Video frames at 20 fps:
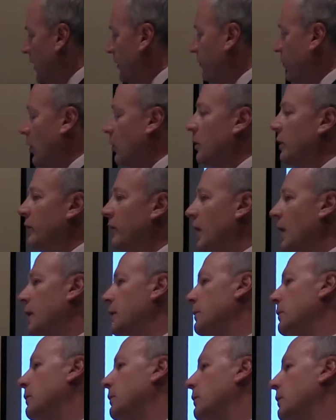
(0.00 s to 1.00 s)
And so we
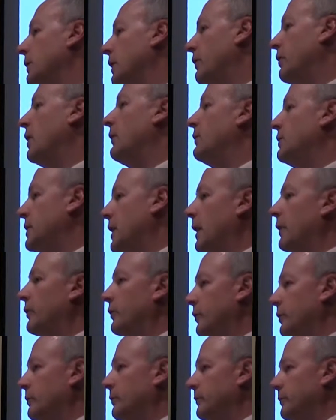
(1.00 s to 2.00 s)
said, let's have a
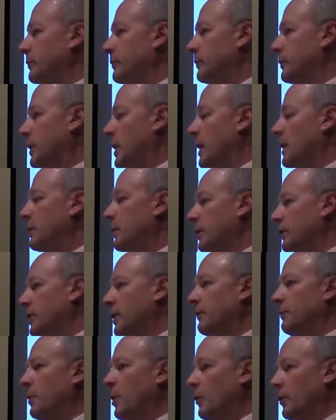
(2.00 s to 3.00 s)
test. Okay, let's
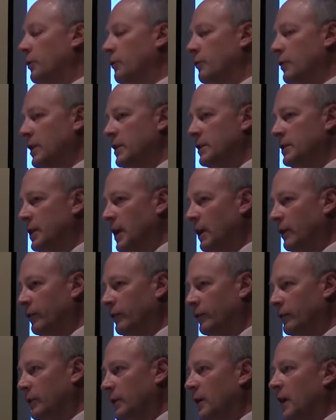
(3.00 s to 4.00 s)
have both a written
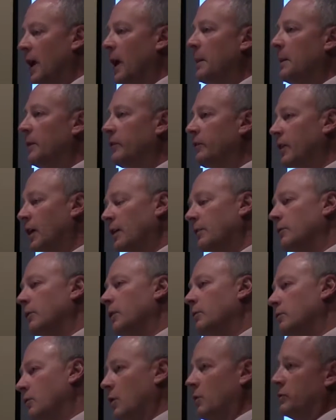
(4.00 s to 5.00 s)
test and let's have
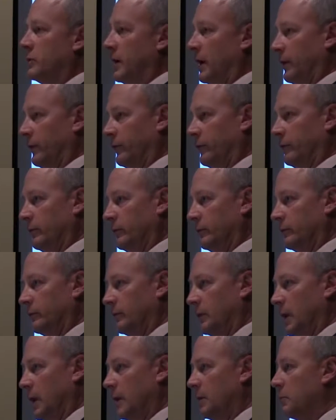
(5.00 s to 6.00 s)
a road test.
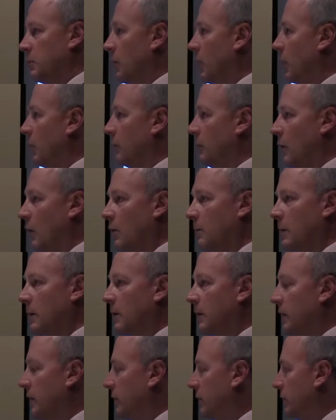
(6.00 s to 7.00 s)
Okay, we all know
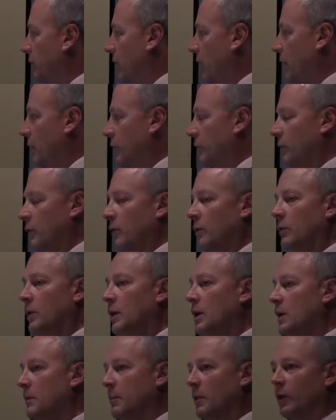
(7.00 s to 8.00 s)
about kids who've gone through.
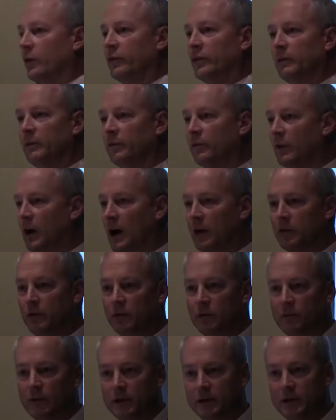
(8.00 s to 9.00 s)
Most of them fly
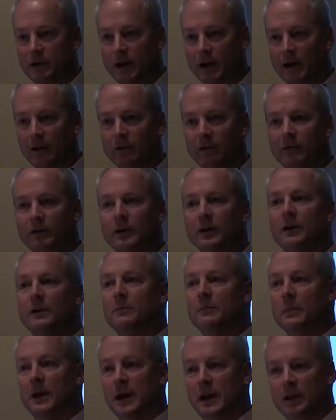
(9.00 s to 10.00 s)
through the written tests.
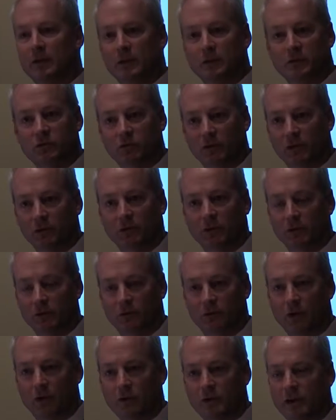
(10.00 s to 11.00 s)
Many of them struggle on
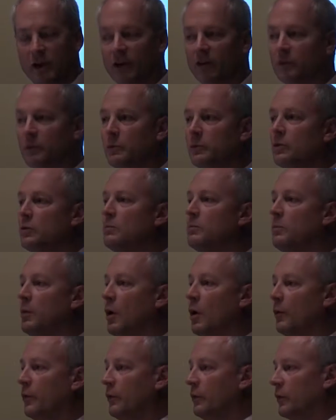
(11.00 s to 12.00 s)
the road test. But we do
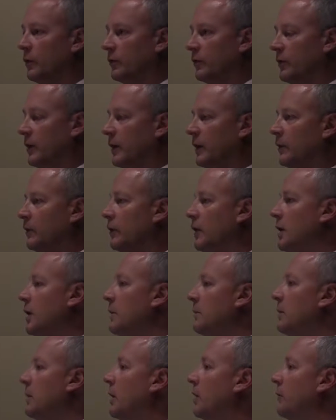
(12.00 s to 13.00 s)
both of those things
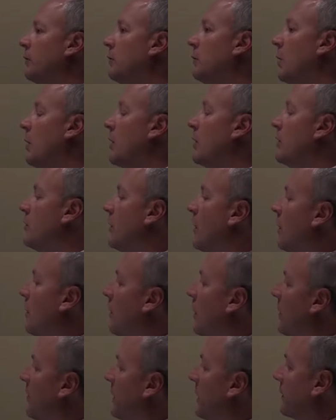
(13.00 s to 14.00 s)
because we want to
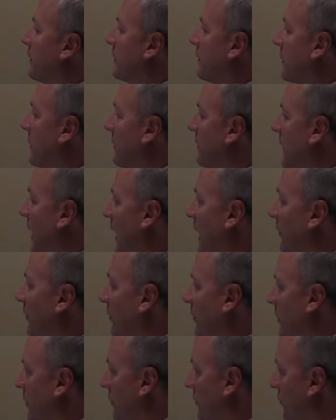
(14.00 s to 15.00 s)
know about their
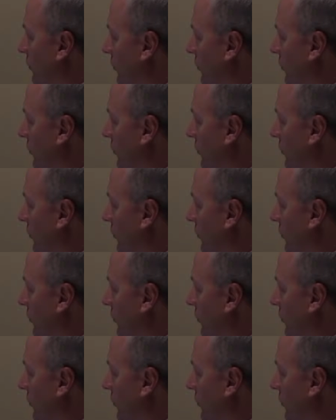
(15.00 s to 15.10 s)
capacity to